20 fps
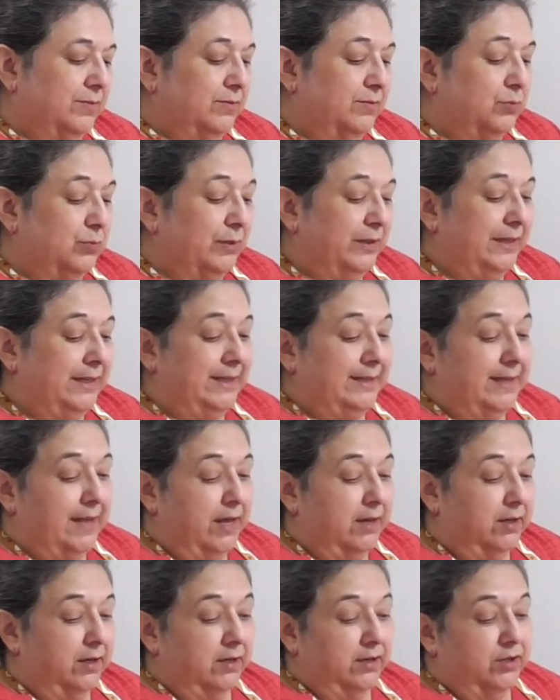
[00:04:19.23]
Really,
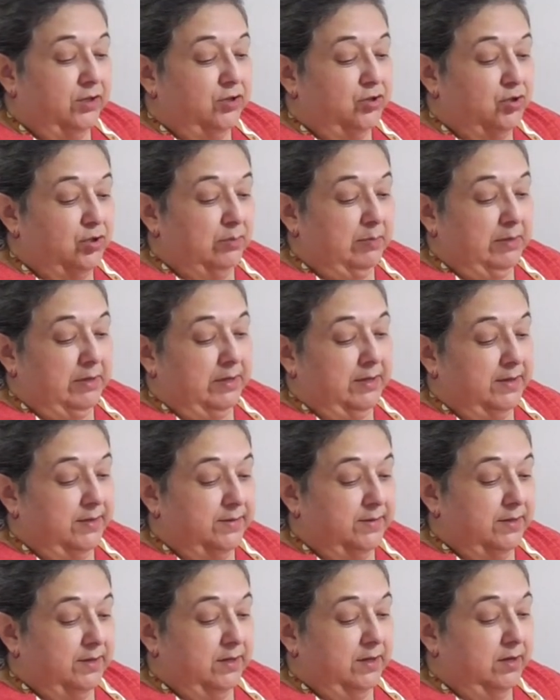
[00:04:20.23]
technically, you should be
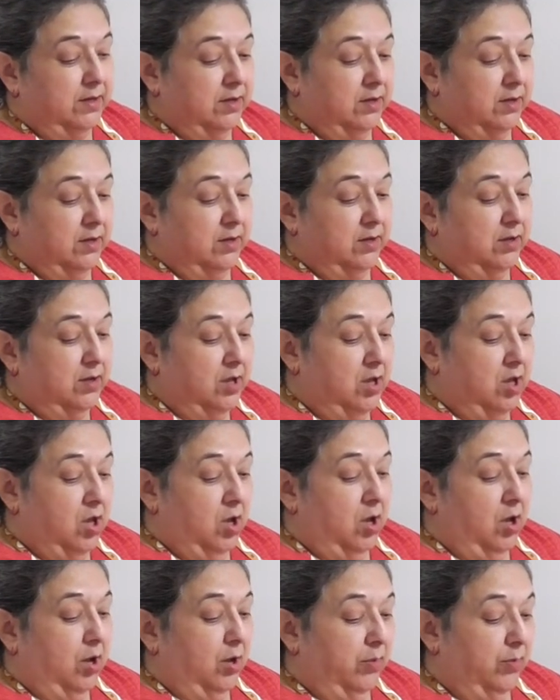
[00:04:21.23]
easy
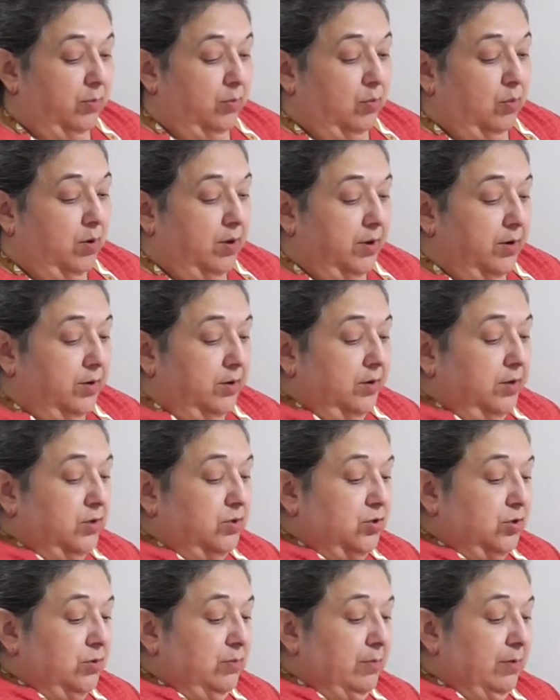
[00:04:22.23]
on the water because
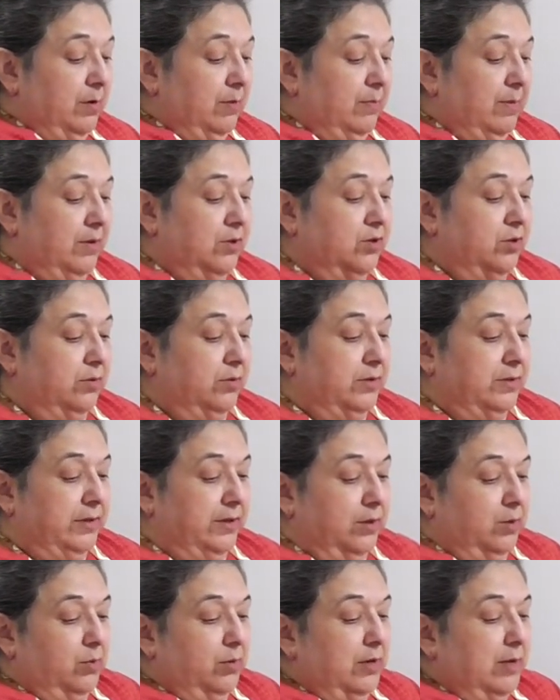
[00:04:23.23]
you want to make sure it's
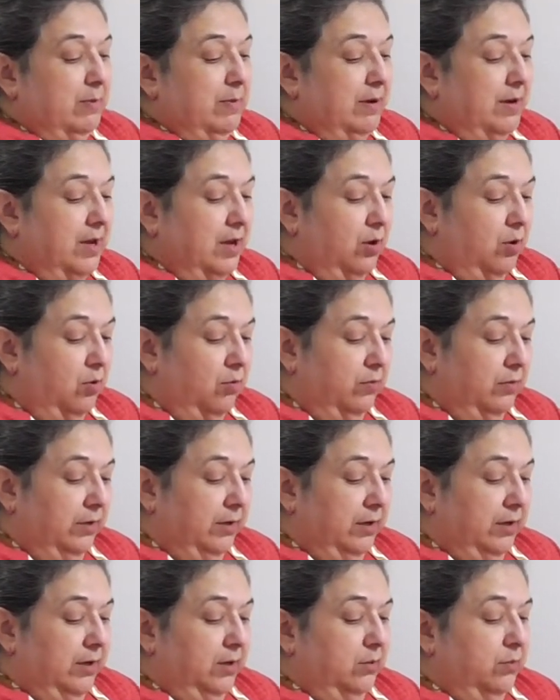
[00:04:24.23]
liquidy but not
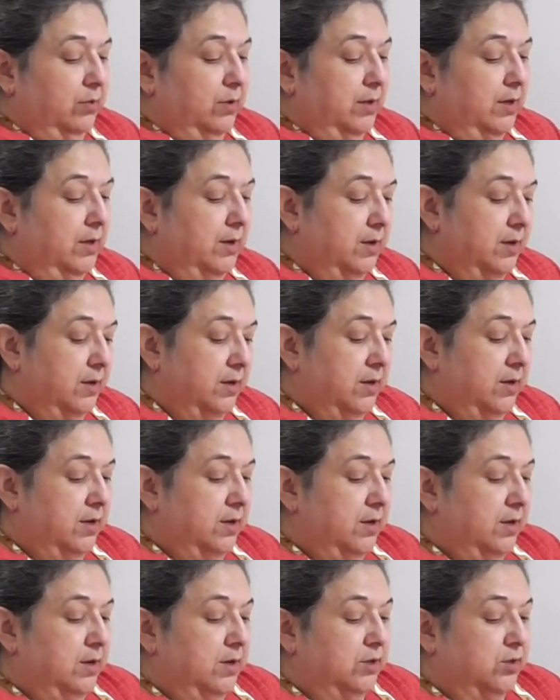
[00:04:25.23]
overly liquidy.
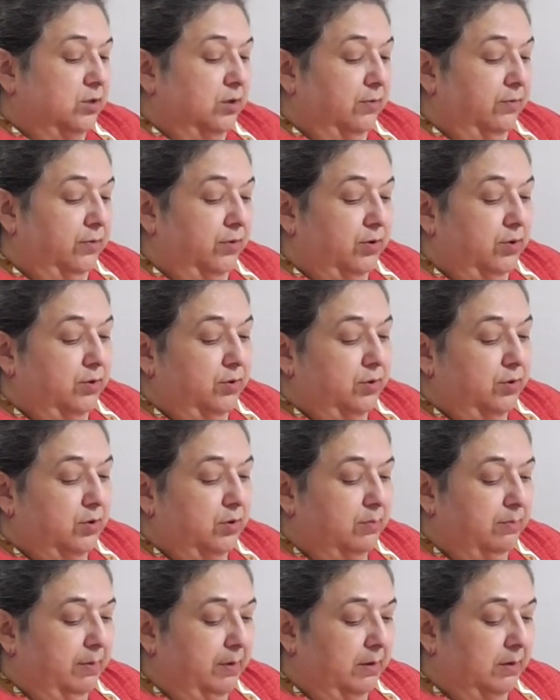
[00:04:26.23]
So for your new
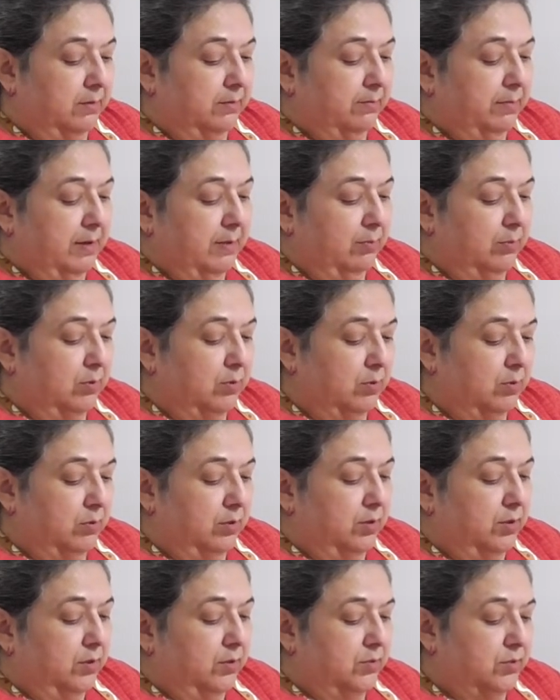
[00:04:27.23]
people who are
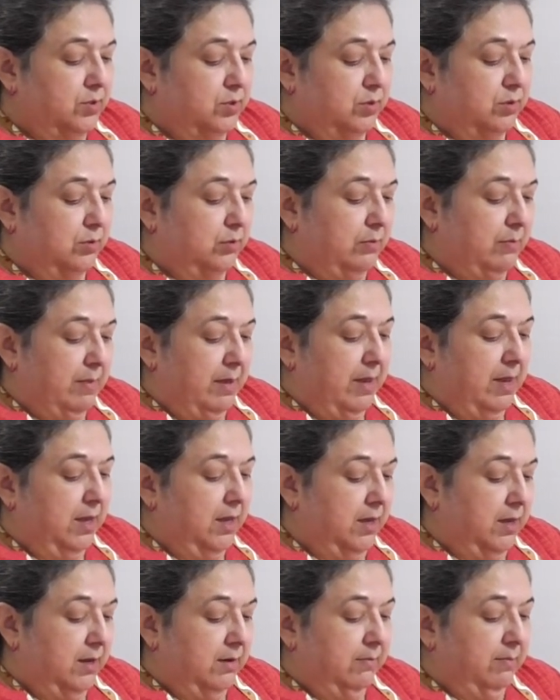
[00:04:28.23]
used to
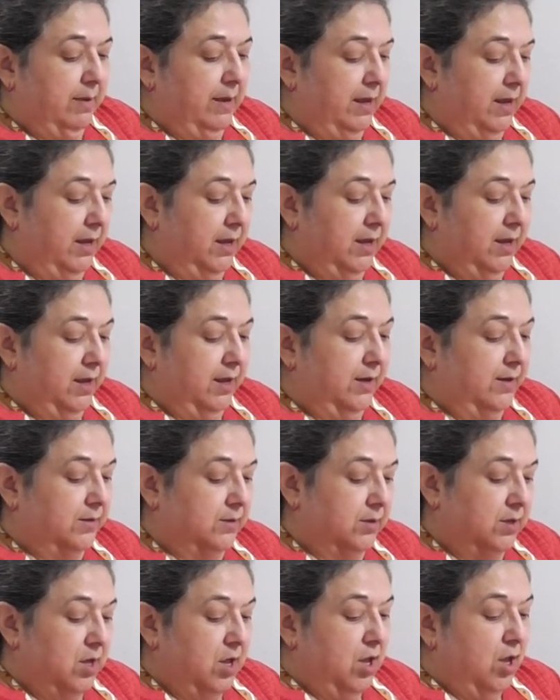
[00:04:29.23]
making
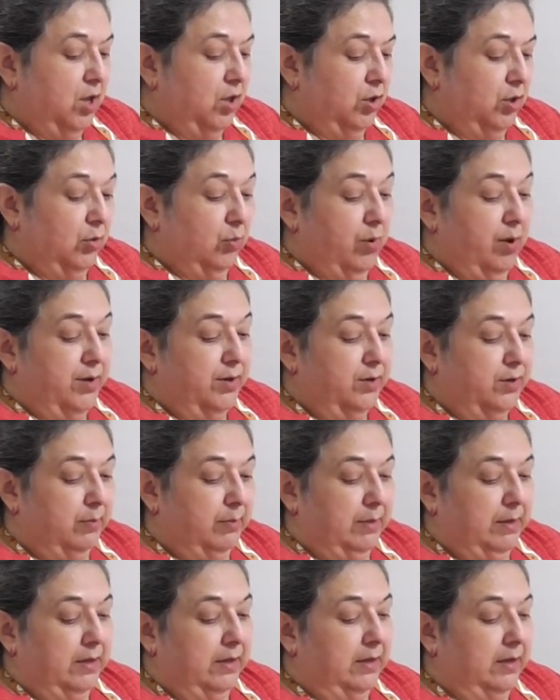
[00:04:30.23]
pancakes, you want it to
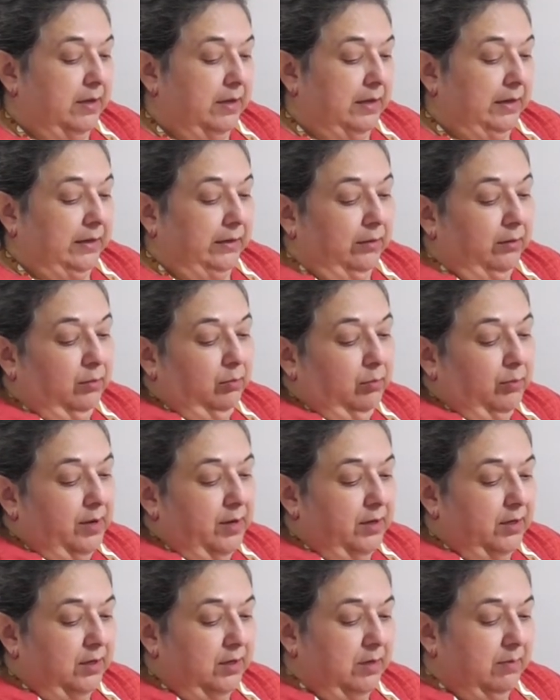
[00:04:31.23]
be a little
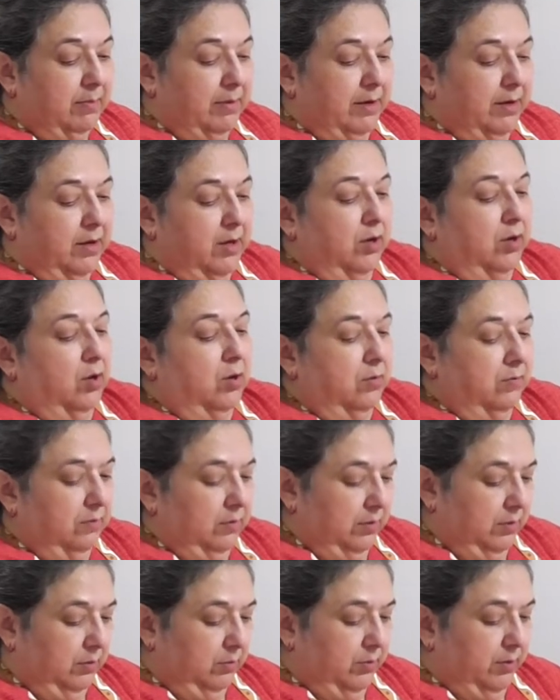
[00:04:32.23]
runny but not
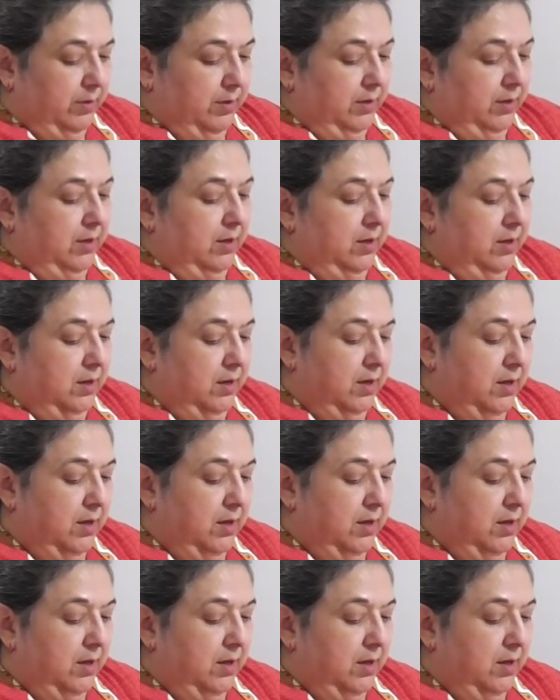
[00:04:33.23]
overly runny.